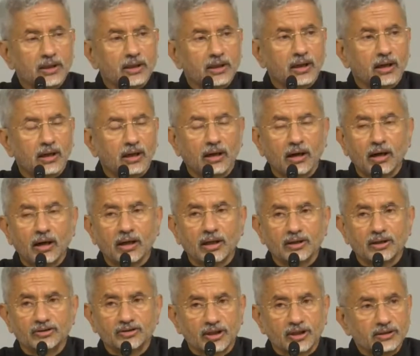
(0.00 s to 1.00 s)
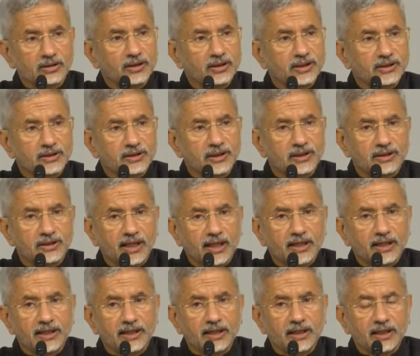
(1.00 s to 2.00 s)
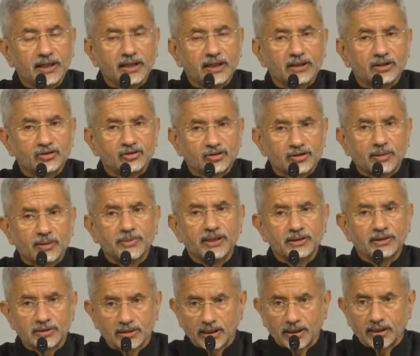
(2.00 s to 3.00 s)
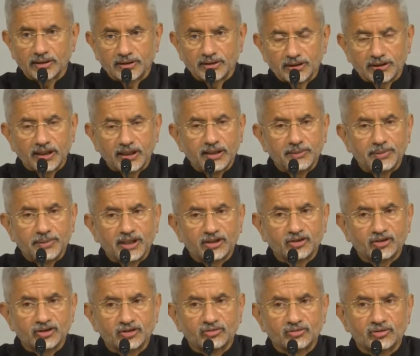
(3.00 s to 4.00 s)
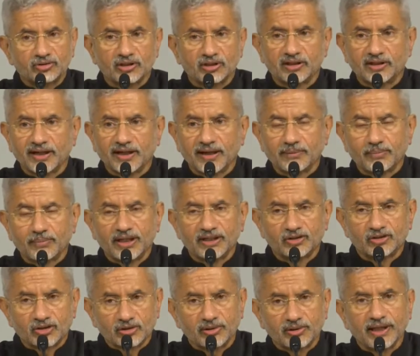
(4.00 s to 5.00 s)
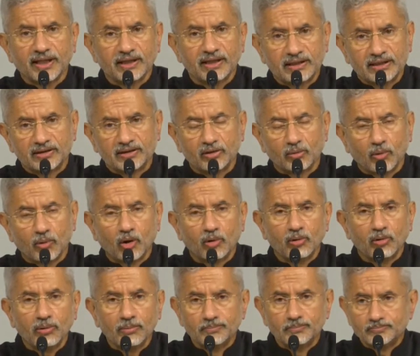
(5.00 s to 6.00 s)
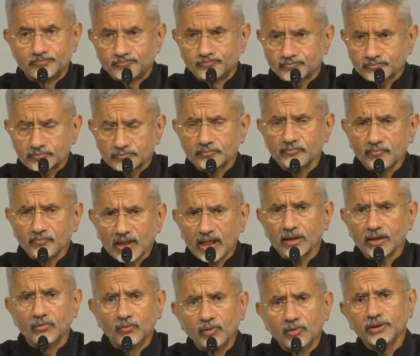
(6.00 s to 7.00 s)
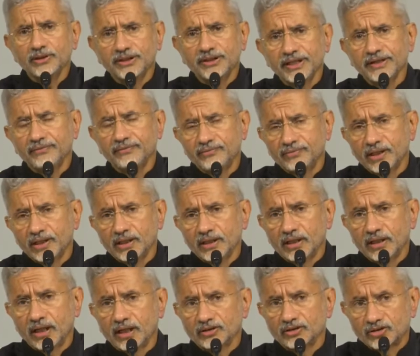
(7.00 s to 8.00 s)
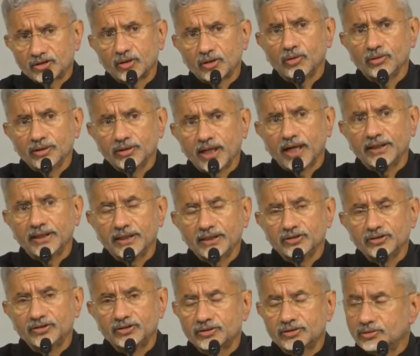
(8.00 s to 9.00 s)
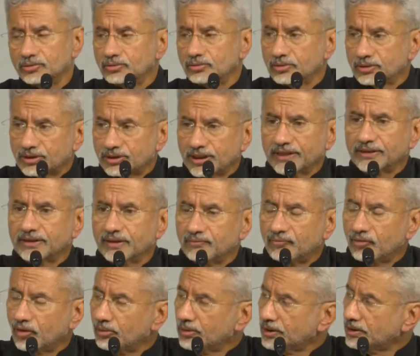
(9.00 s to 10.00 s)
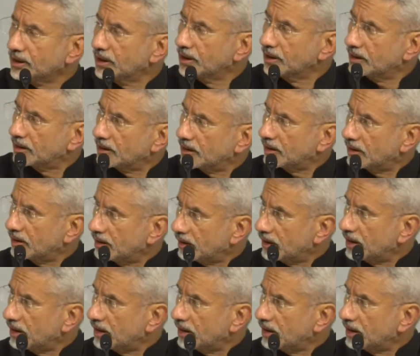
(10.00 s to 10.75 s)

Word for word: that certainly the Delhi summit and the deliberations which will take place today and tomorrow would give strong guidance to take them forward.